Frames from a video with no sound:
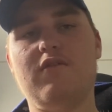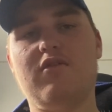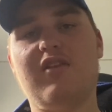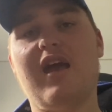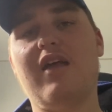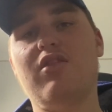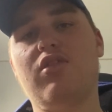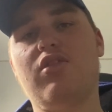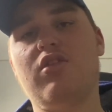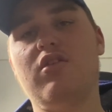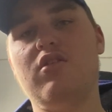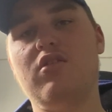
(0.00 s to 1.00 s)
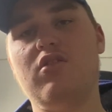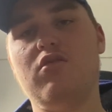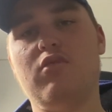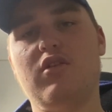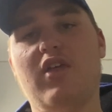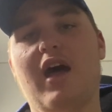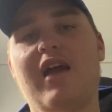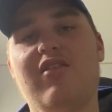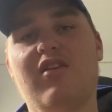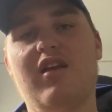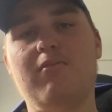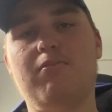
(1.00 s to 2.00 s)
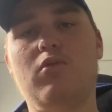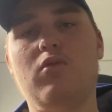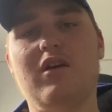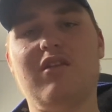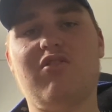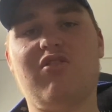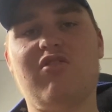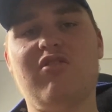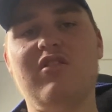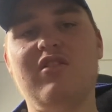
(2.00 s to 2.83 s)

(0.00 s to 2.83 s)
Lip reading: 10th with 18 points,